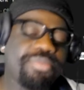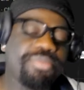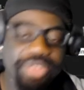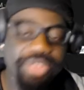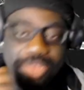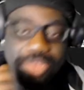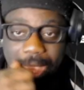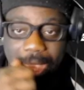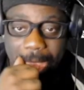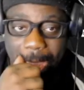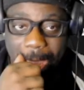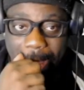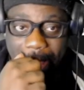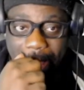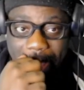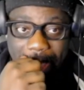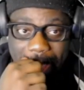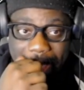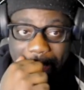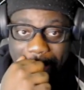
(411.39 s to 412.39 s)
But
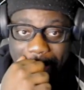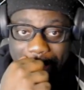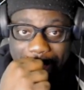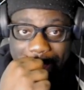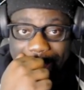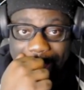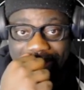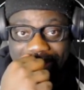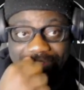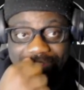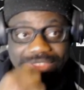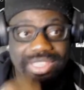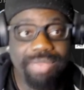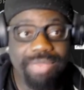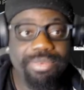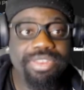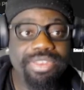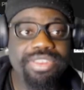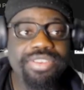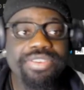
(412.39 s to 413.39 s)
yeah, definitely
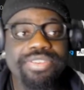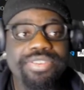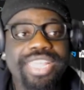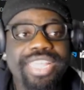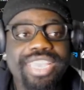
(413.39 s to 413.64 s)
let me know,